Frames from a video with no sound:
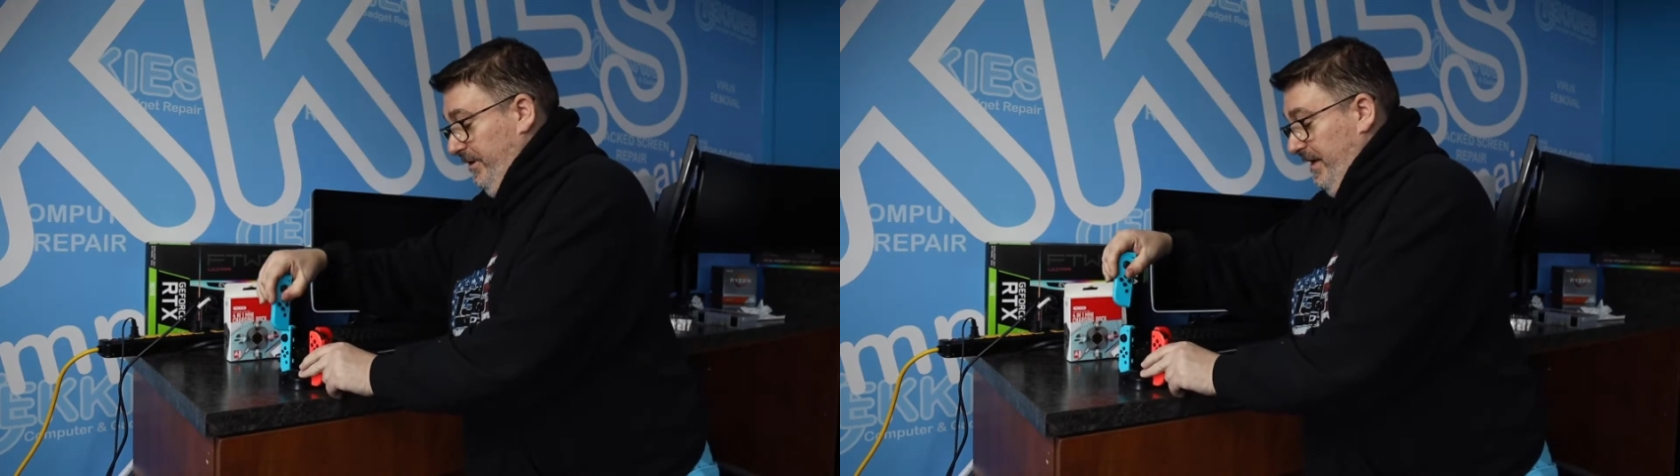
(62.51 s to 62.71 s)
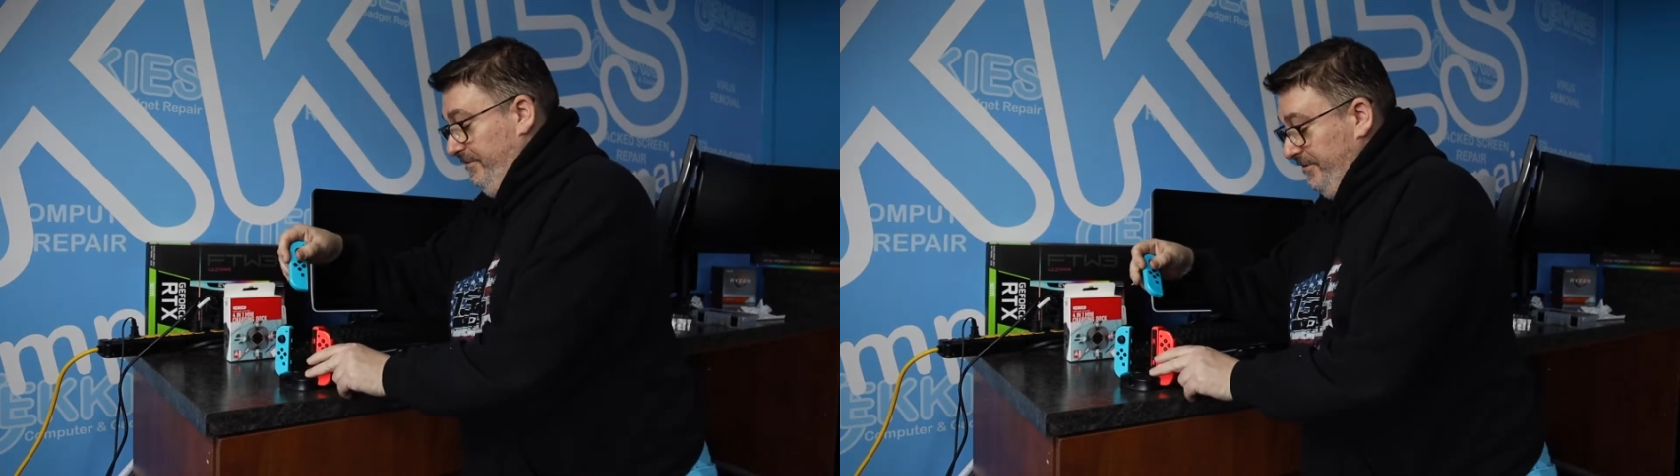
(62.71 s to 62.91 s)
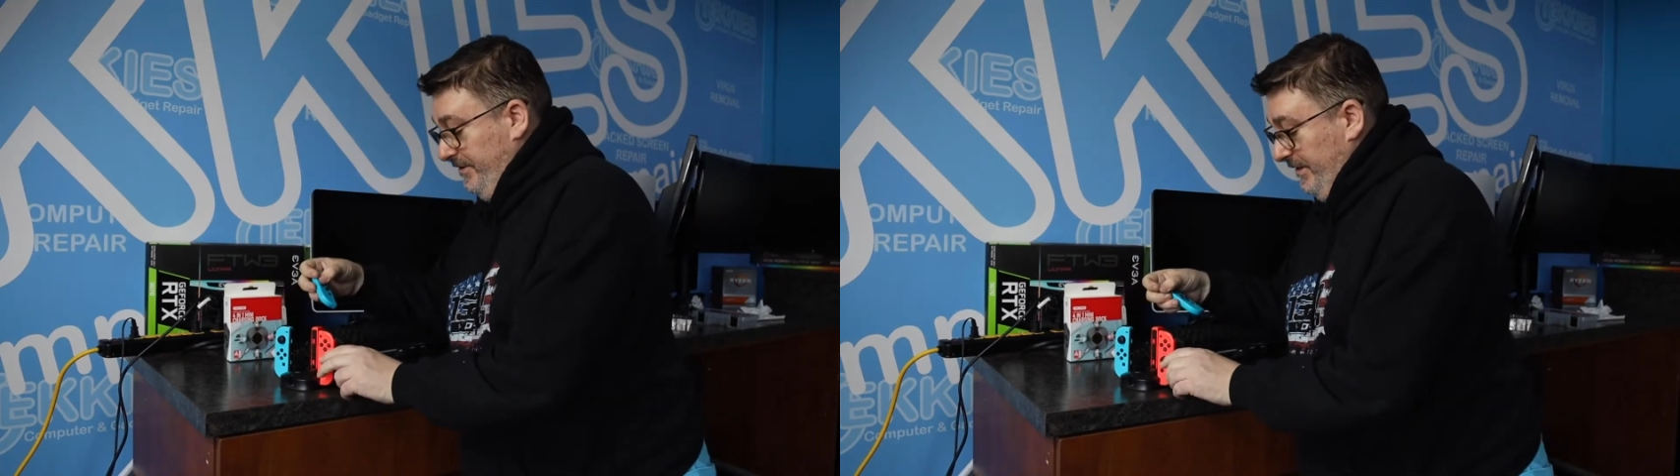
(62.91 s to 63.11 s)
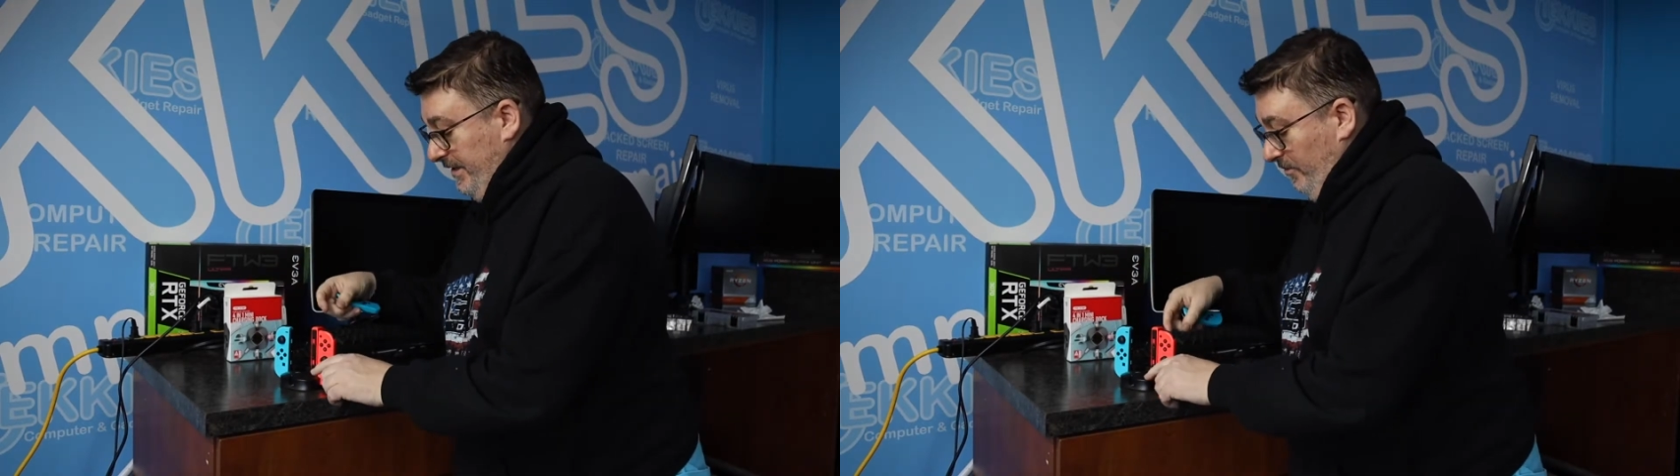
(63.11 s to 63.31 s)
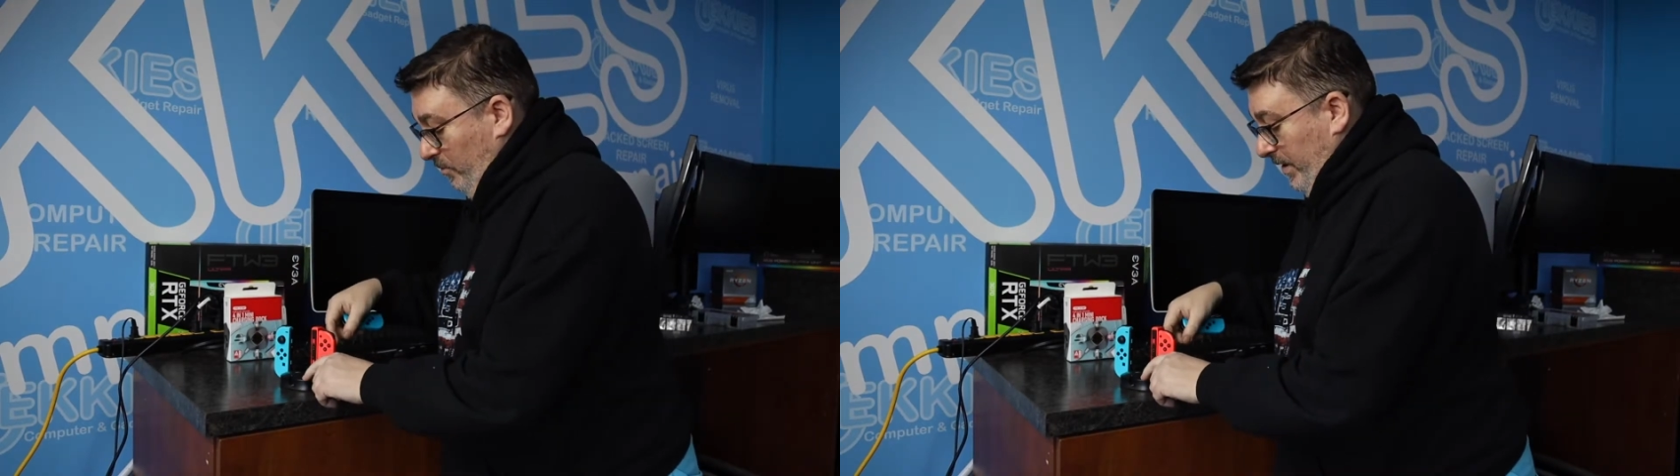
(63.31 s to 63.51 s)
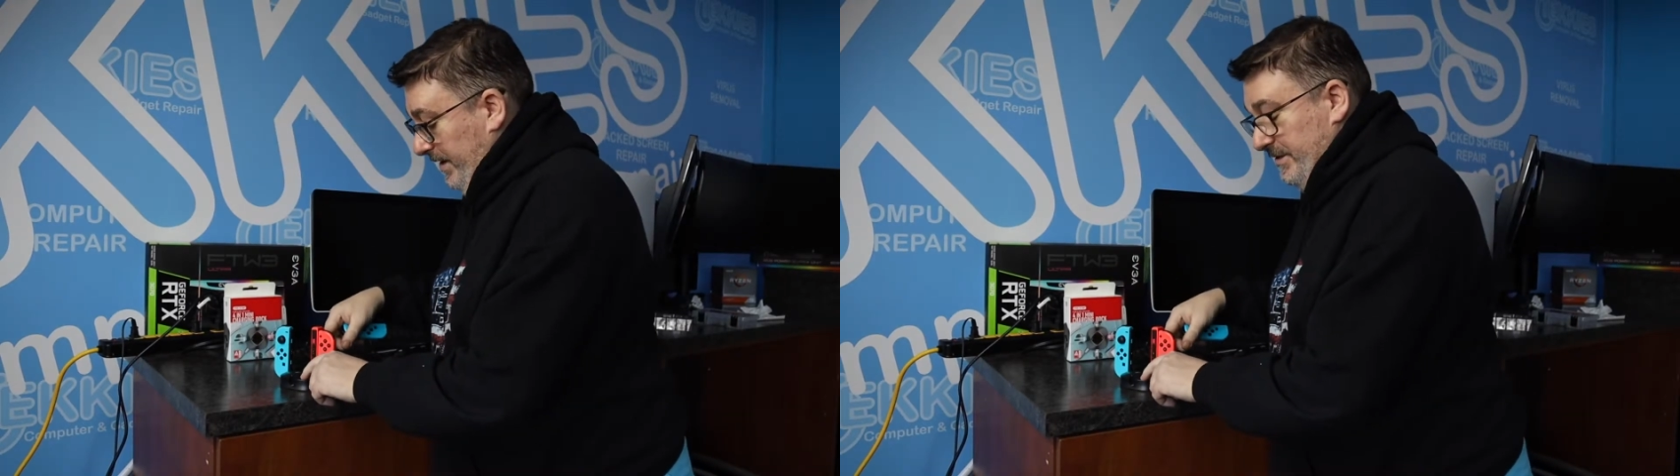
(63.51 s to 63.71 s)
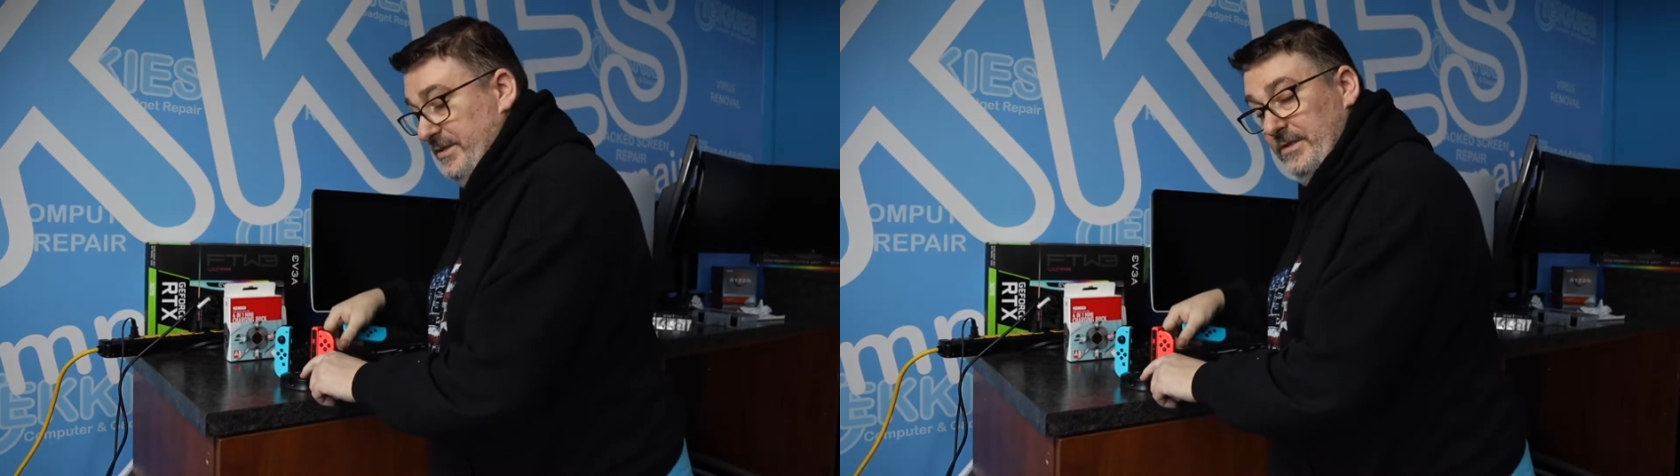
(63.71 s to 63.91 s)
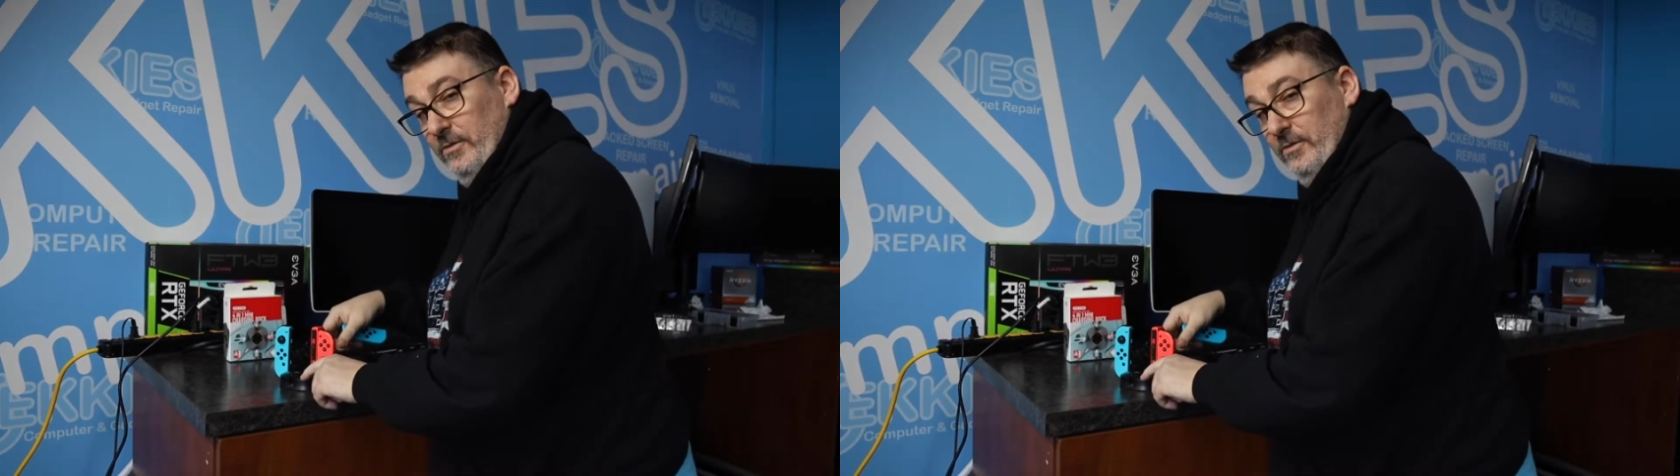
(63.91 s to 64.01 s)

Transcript: left and right